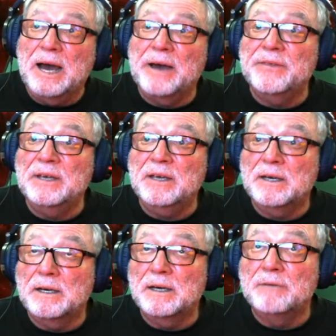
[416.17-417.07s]
I think
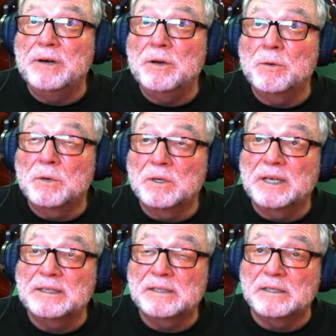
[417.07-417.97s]
Radio World
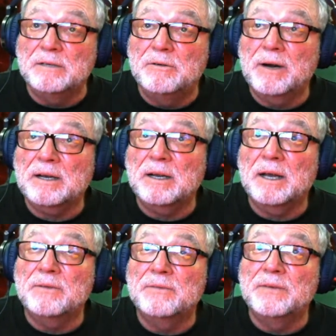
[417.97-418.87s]
gets it direct
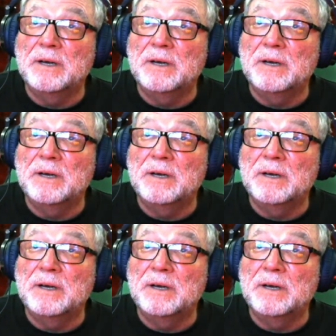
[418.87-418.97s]
out of